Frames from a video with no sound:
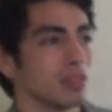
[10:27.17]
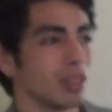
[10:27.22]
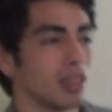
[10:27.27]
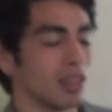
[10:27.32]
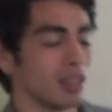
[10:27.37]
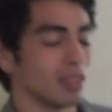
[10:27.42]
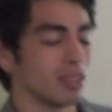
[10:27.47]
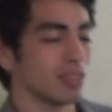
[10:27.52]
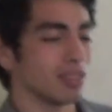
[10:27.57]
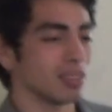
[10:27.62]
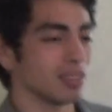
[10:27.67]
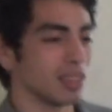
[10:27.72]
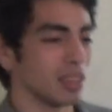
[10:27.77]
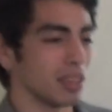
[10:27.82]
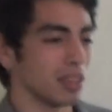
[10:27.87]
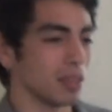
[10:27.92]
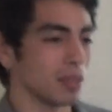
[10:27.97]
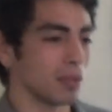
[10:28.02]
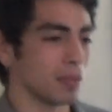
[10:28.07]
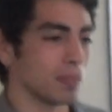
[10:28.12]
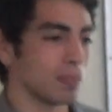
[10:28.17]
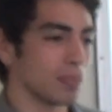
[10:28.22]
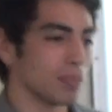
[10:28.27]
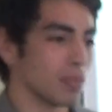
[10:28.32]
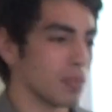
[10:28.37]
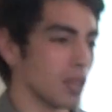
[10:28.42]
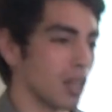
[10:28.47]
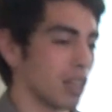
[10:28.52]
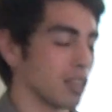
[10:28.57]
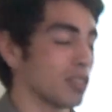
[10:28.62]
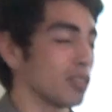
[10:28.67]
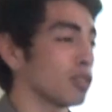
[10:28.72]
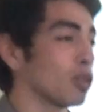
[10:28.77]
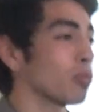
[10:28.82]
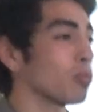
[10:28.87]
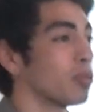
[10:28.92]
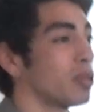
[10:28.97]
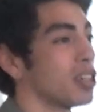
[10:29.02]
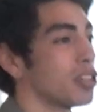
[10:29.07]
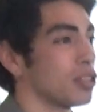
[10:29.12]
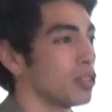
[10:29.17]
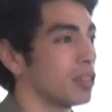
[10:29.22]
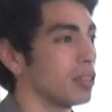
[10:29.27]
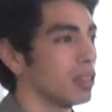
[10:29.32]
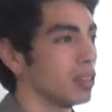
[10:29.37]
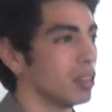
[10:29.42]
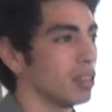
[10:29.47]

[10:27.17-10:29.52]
and under no pressure.